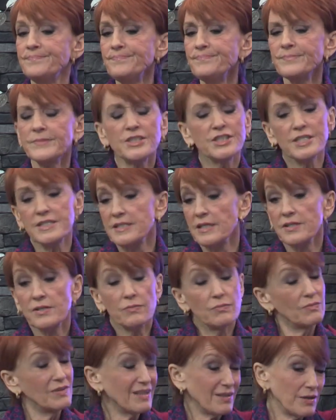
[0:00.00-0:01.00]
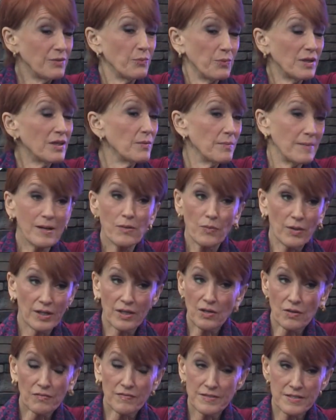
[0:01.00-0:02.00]
And she said, you really might want to
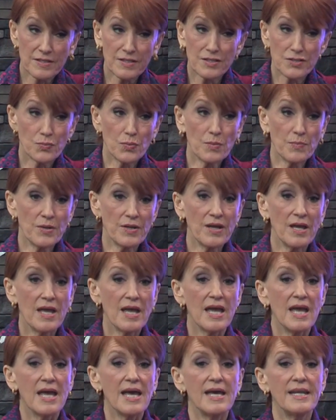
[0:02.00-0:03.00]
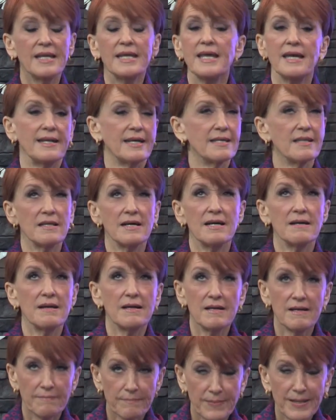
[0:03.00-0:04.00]
go visit this woman. And again,
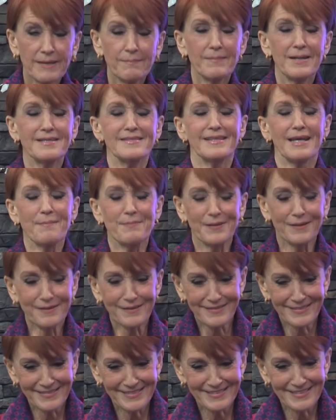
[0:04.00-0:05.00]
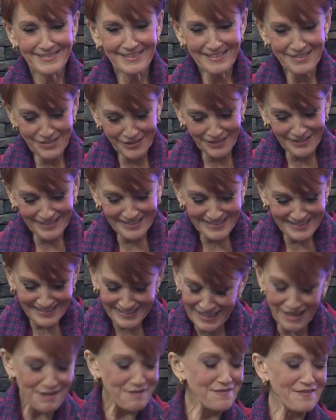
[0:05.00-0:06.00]
being my skeptical journalist
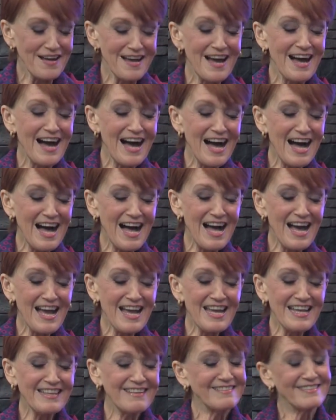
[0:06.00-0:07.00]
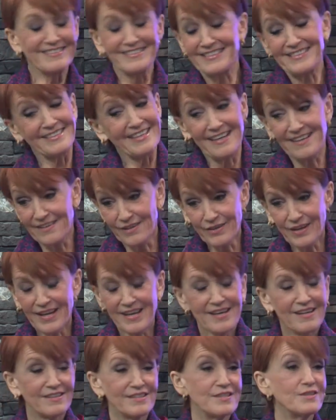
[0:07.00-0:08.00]
self, I decided,
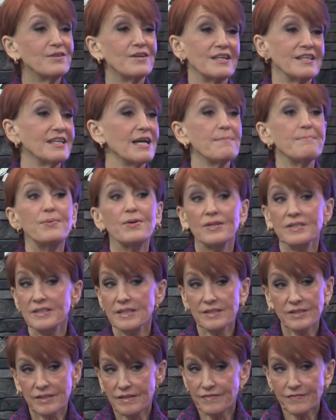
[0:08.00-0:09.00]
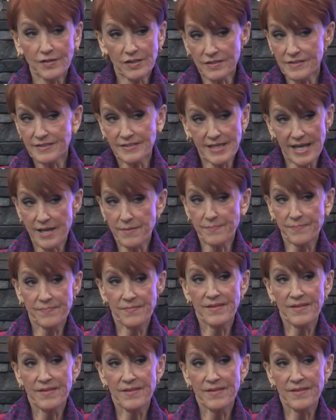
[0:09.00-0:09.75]
okay, I'll do it, and I booked under a false name.